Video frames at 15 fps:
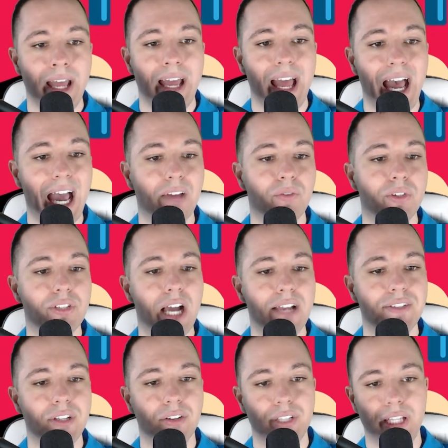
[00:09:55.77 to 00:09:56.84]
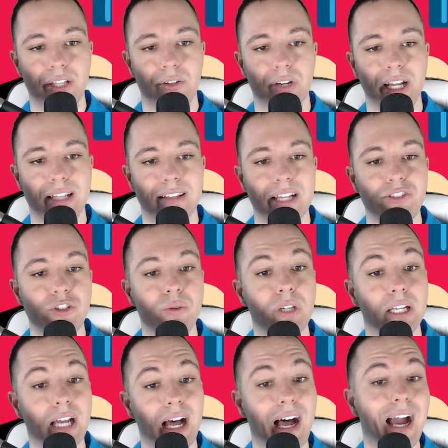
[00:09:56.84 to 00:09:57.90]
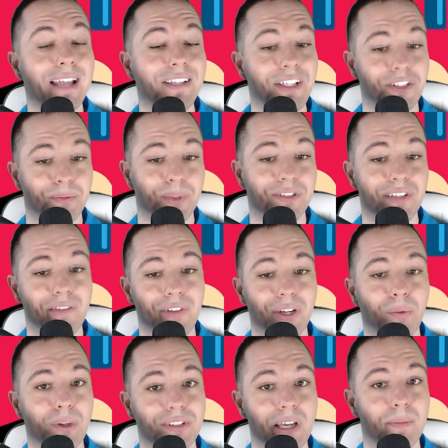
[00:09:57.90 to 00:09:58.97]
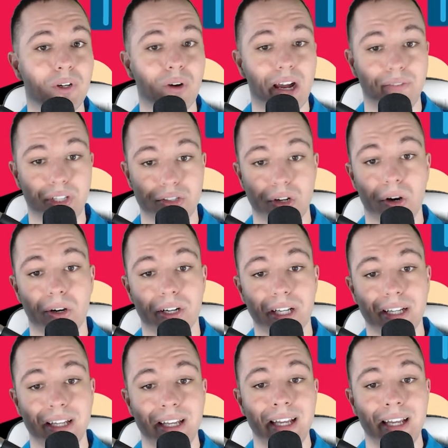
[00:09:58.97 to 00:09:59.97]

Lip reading: advertising on the internet lets you get highly specific with demographic targeting.